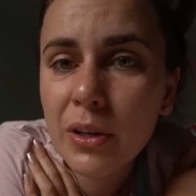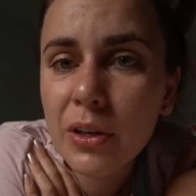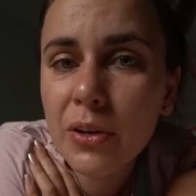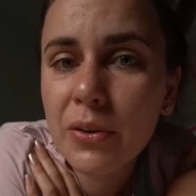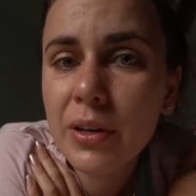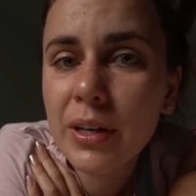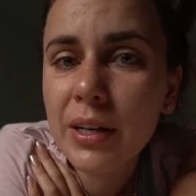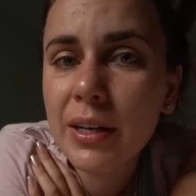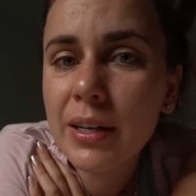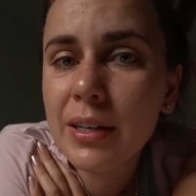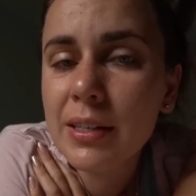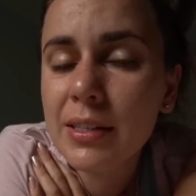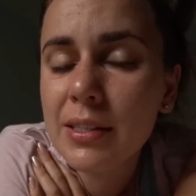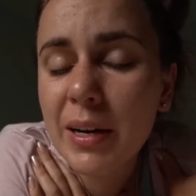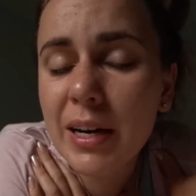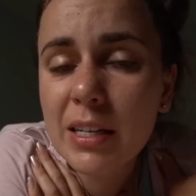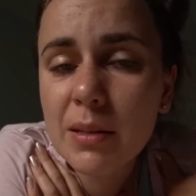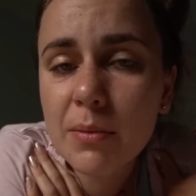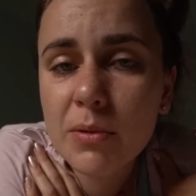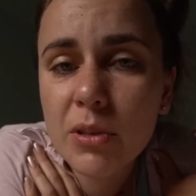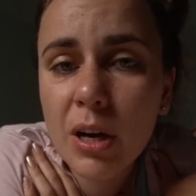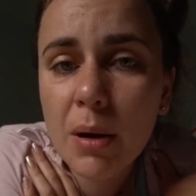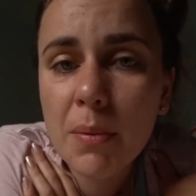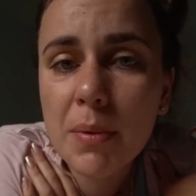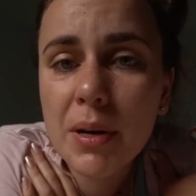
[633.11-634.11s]
Yuri is spending
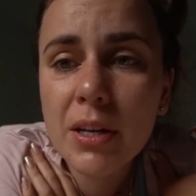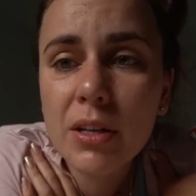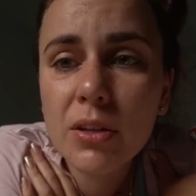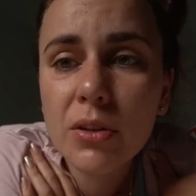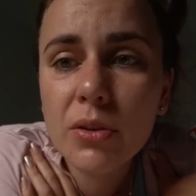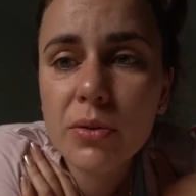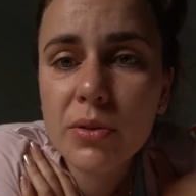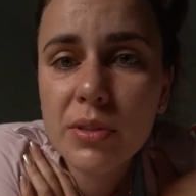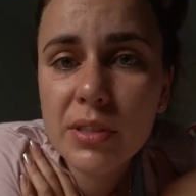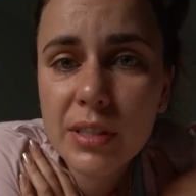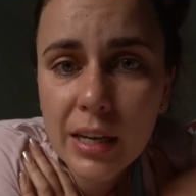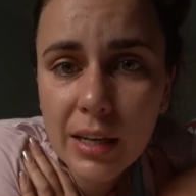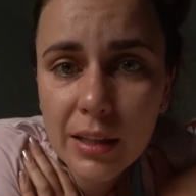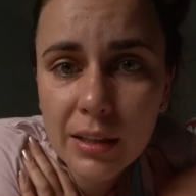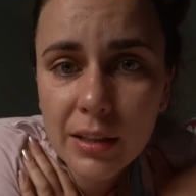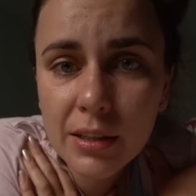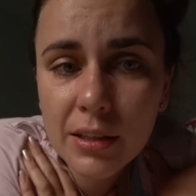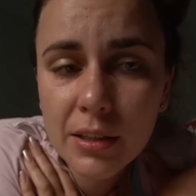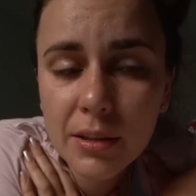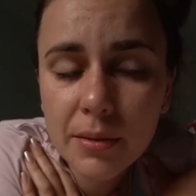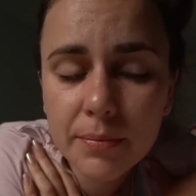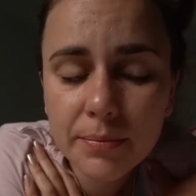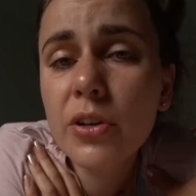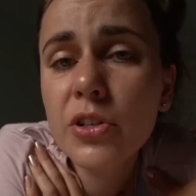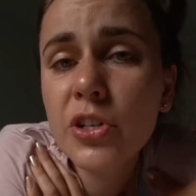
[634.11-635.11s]
some time in New
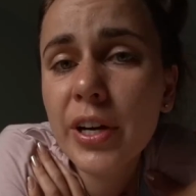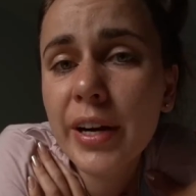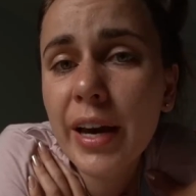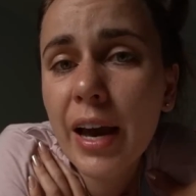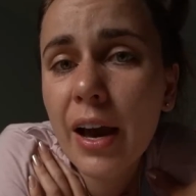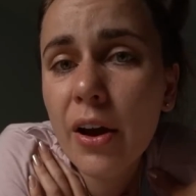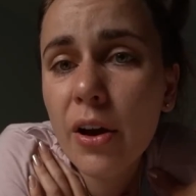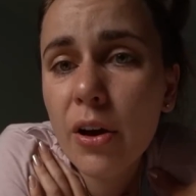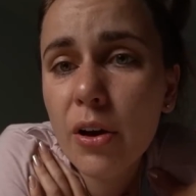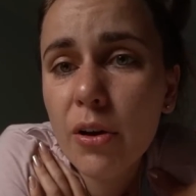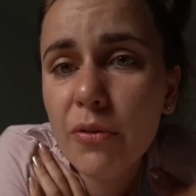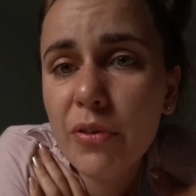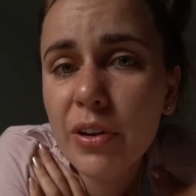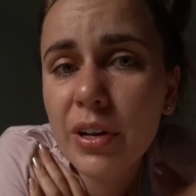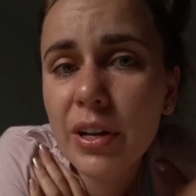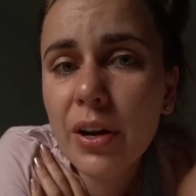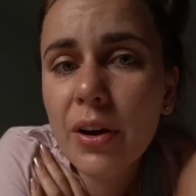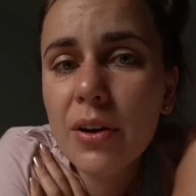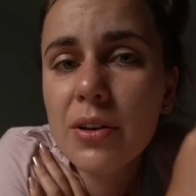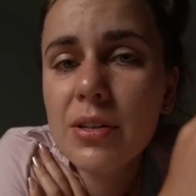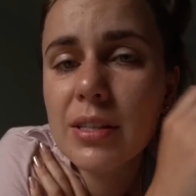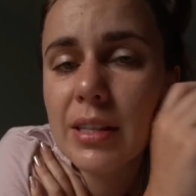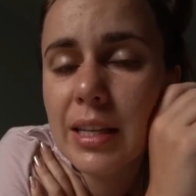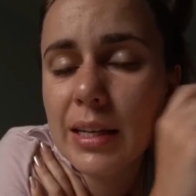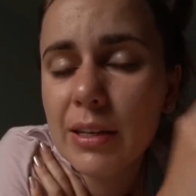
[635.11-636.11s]
Zealand. Go check out her
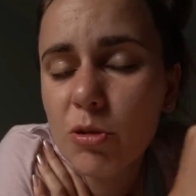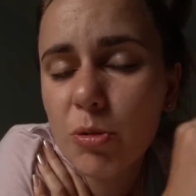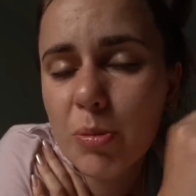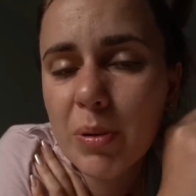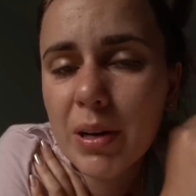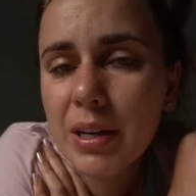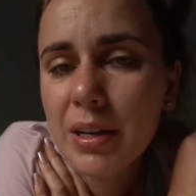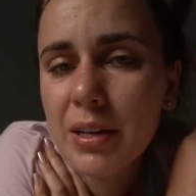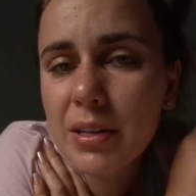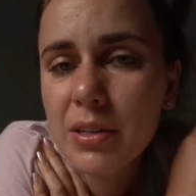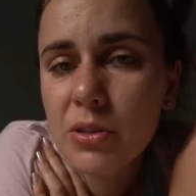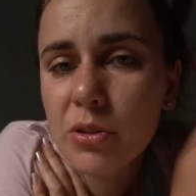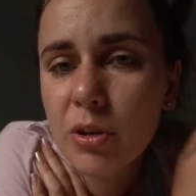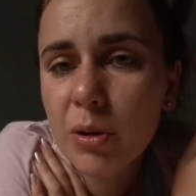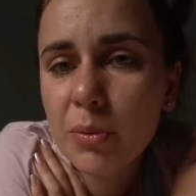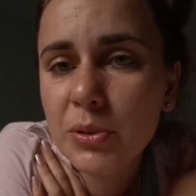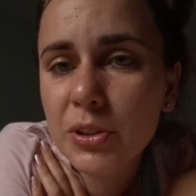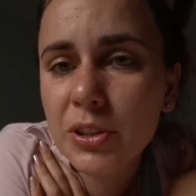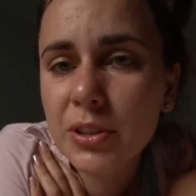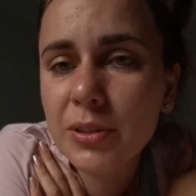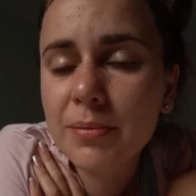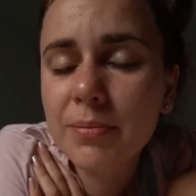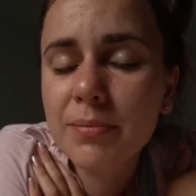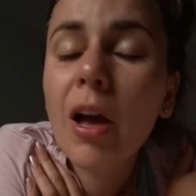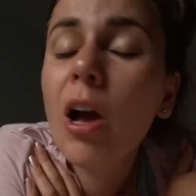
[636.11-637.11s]
videos. Links will be in the description.